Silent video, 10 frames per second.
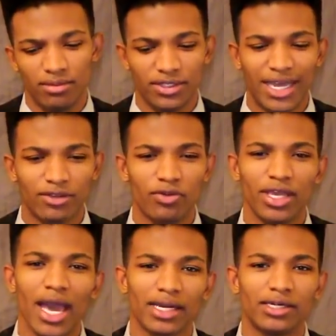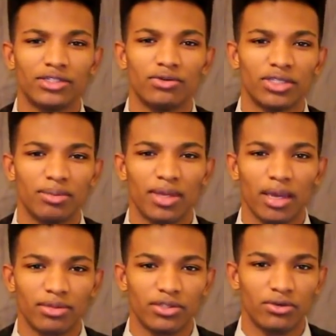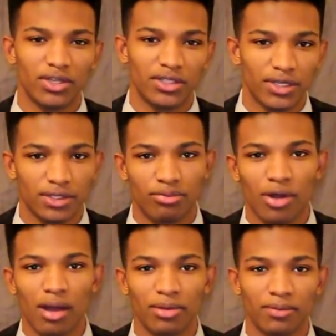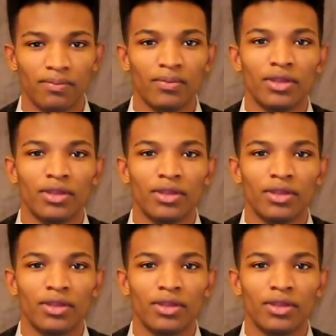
exact reaction to it to be able to assess the problem,